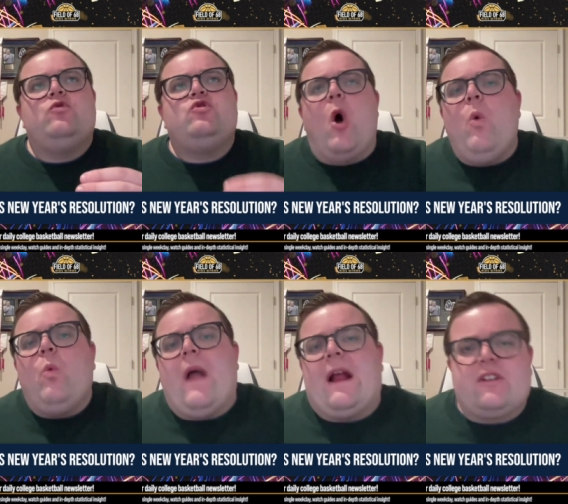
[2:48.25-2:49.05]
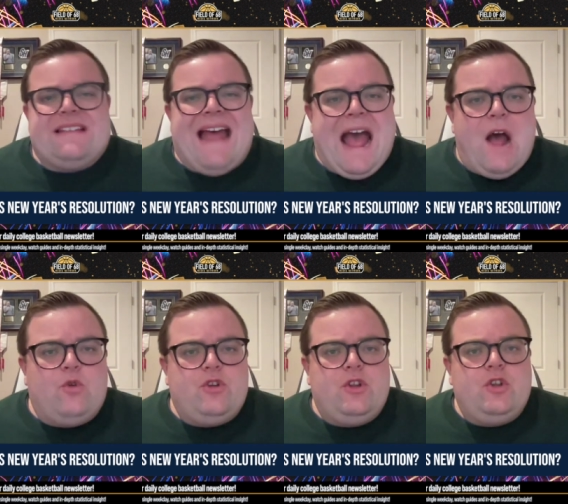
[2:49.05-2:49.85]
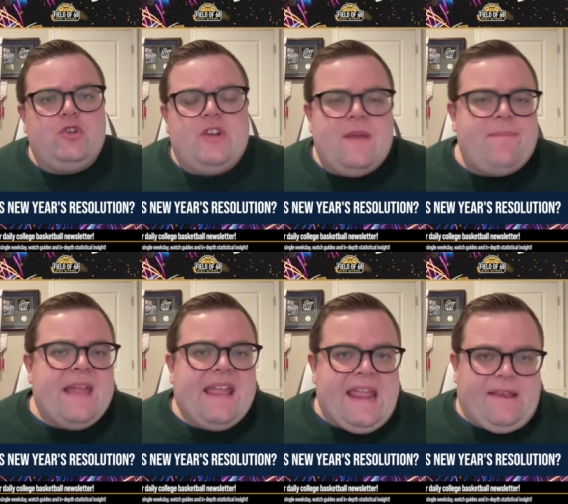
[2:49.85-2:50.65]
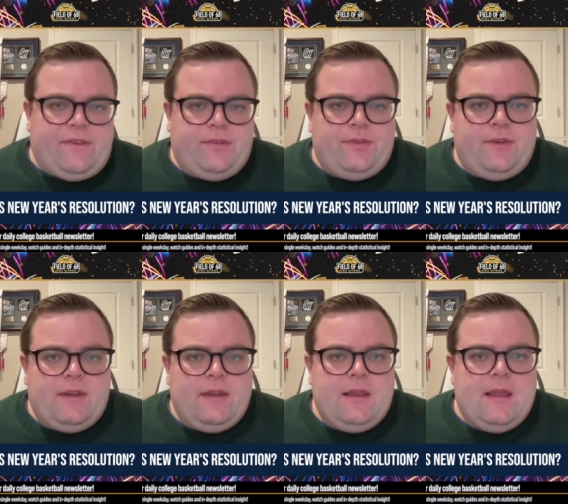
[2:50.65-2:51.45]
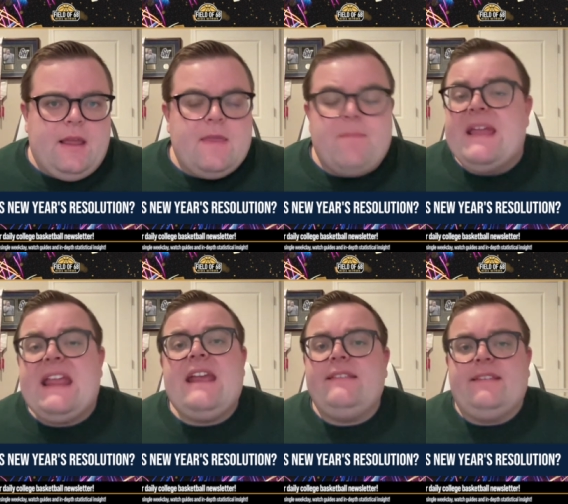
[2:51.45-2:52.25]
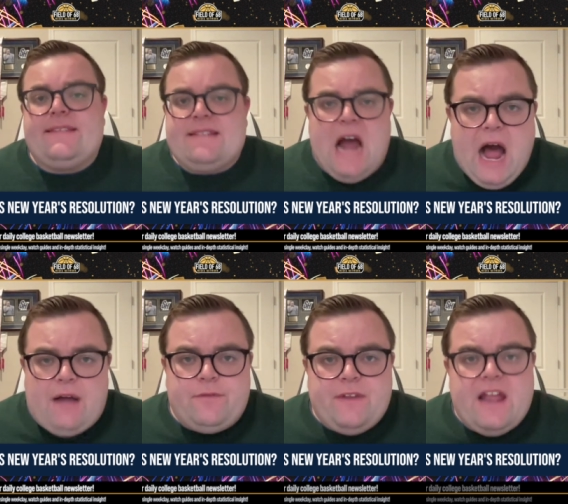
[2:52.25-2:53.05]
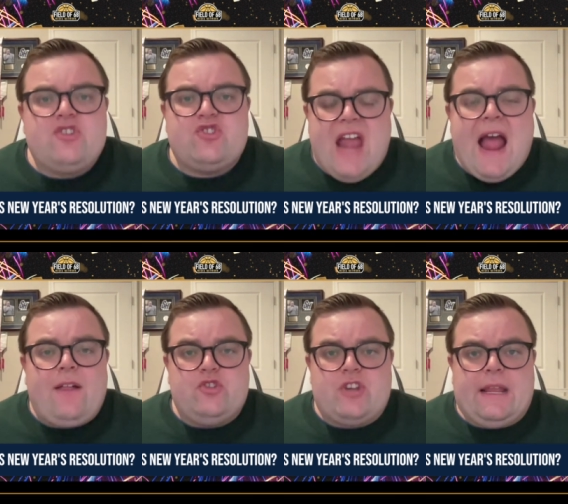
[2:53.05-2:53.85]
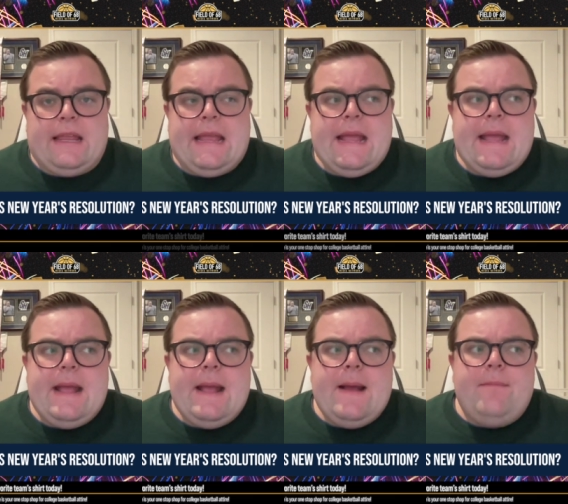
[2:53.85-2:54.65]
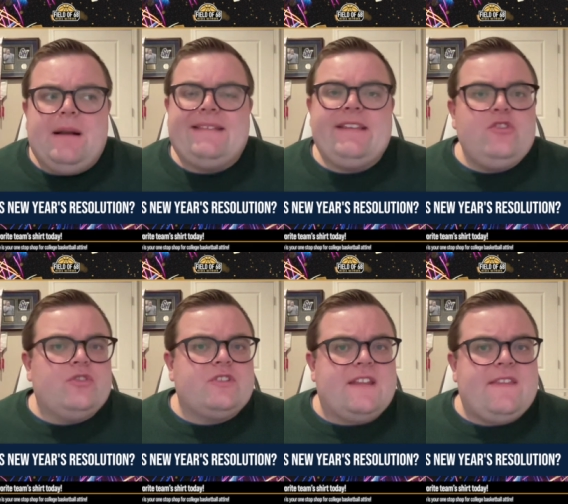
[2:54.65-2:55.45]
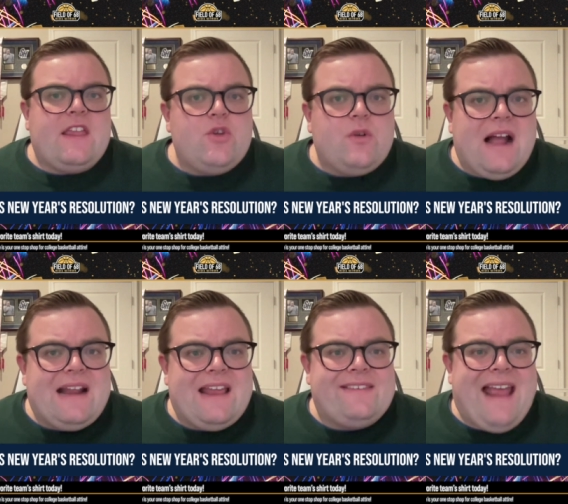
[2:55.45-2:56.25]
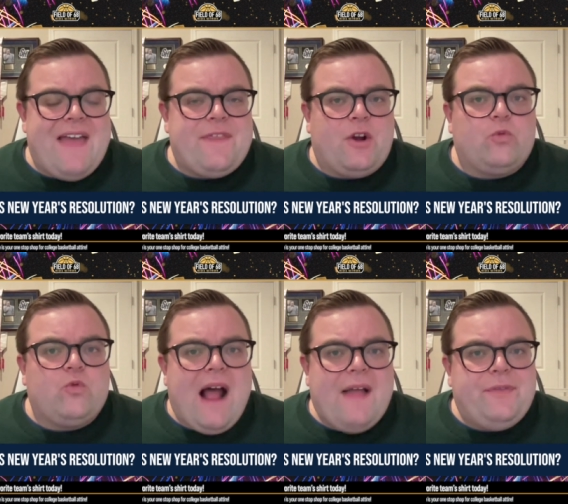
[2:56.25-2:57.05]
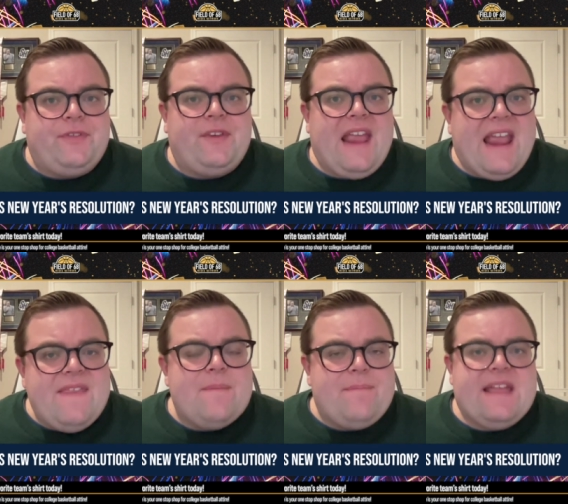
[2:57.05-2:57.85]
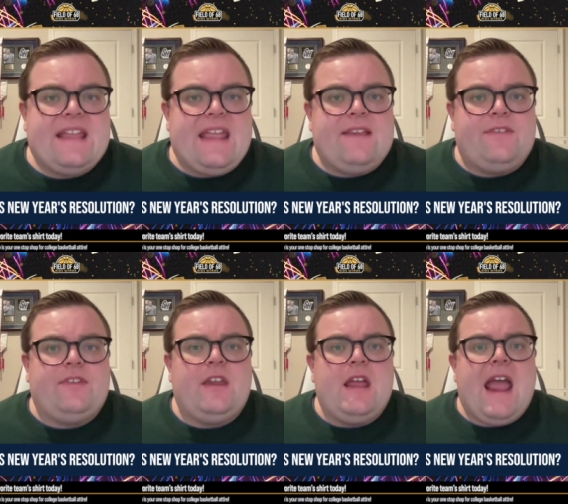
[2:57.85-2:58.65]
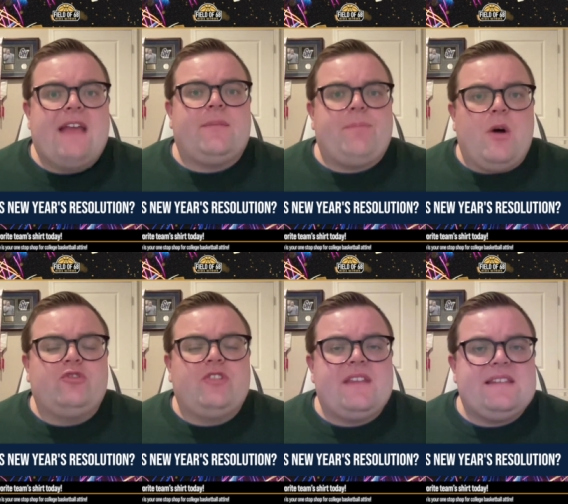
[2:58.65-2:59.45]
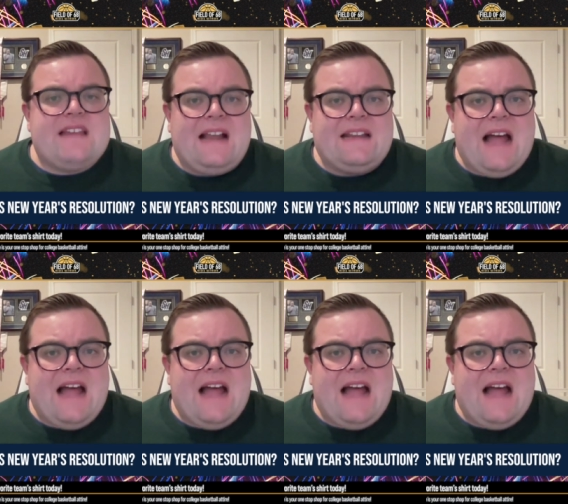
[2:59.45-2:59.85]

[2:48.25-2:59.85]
don't wear down to the Big East the Big East is tough. It's challenging. But it's interesting that UConn has had their ruts in the Big East as opposed to these non